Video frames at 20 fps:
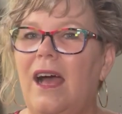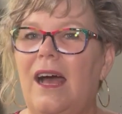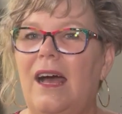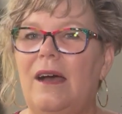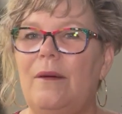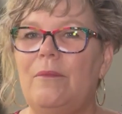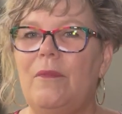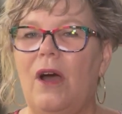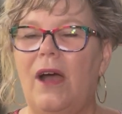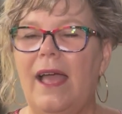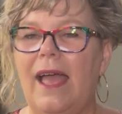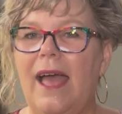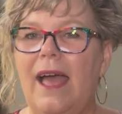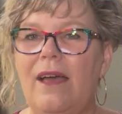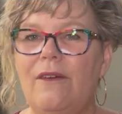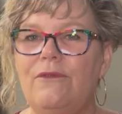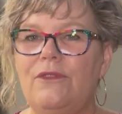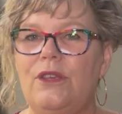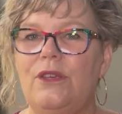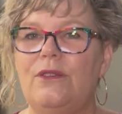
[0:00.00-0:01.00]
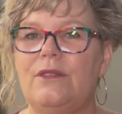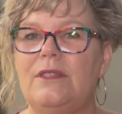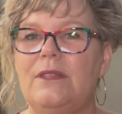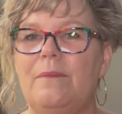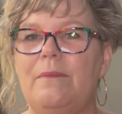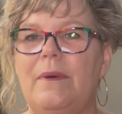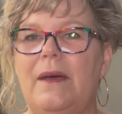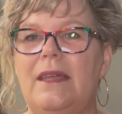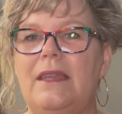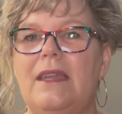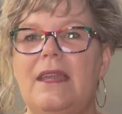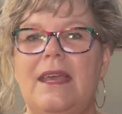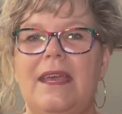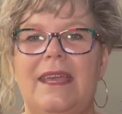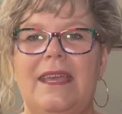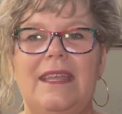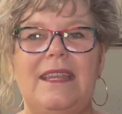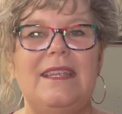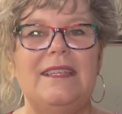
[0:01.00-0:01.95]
I have used it, but it